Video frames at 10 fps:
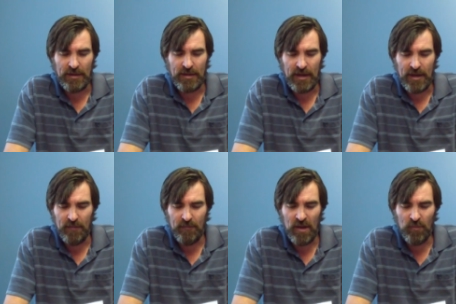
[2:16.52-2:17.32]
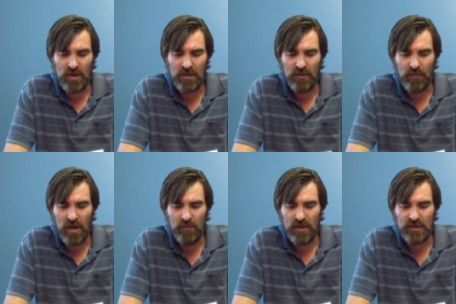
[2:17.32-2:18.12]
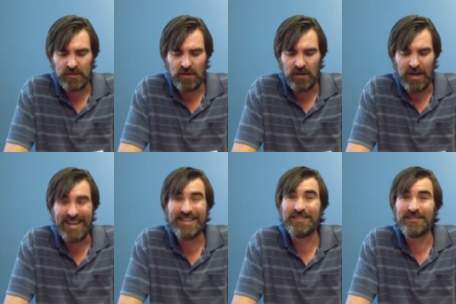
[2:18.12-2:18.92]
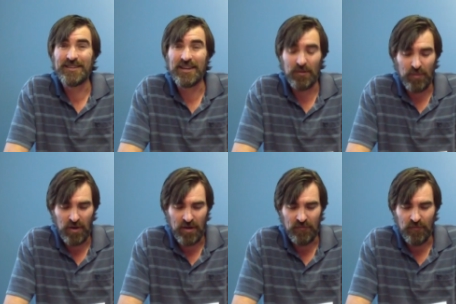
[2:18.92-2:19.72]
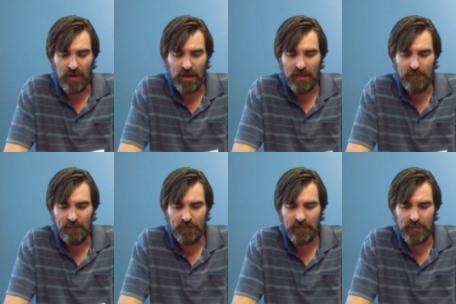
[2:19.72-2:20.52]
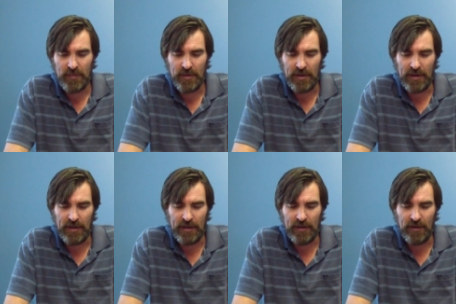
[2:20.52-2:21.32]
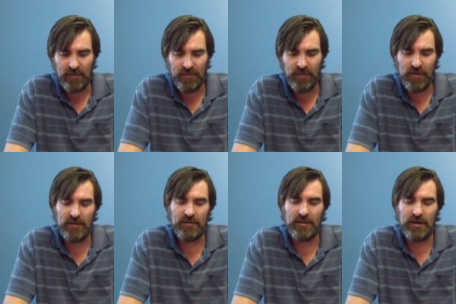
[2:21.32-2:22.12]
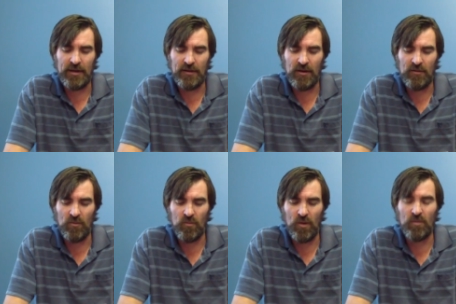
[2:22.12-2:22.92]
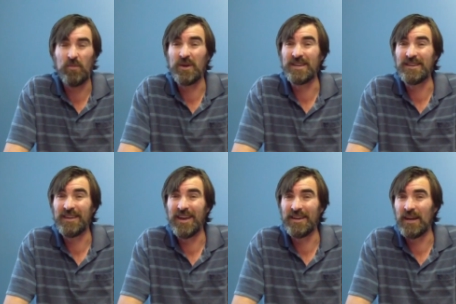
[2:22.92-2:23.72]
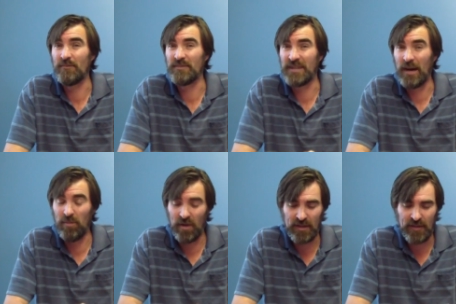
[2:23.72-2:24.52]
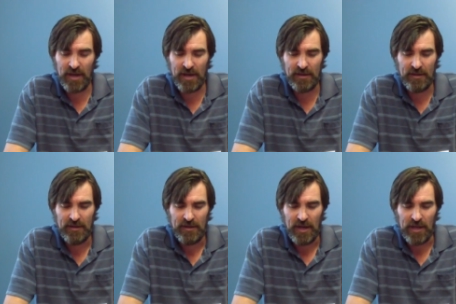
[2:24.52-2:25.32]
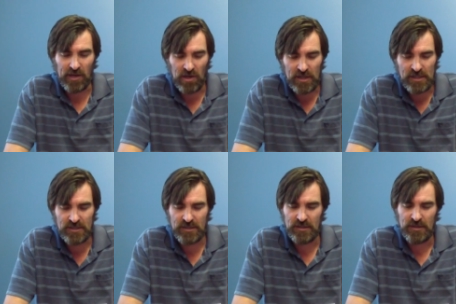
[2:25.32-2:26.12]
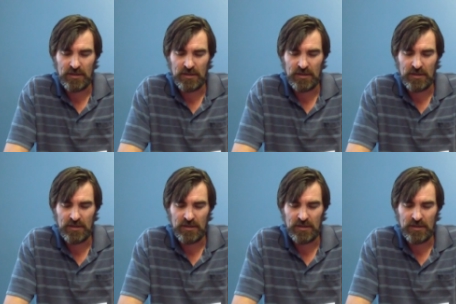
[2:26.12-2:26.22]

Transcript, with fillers: Memory at the moment, it's got 8 GB of RAM. I think that I will probably end up doubling that at least.